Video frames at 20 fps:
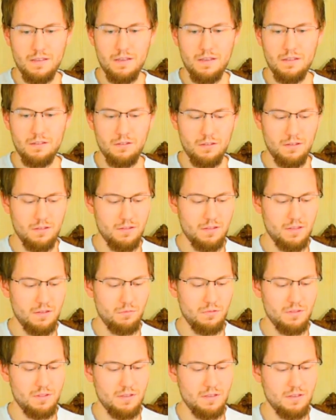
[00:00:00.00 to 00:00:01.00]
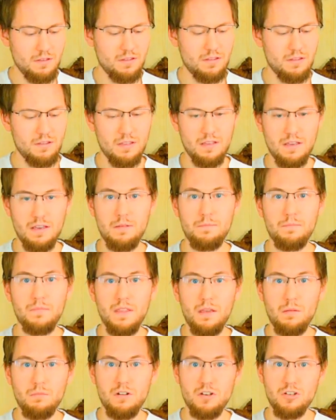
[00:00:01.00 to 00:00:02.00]
as you can see with this,
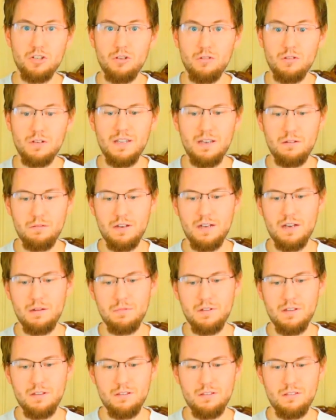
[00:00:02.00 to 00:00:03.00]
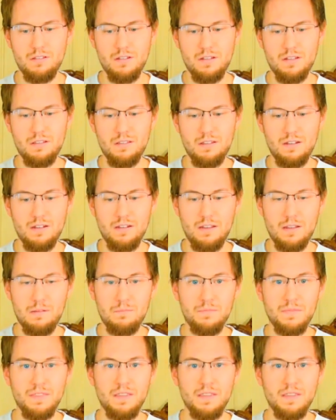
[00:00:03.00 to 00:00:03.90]
I'm going to show it down here because it's in the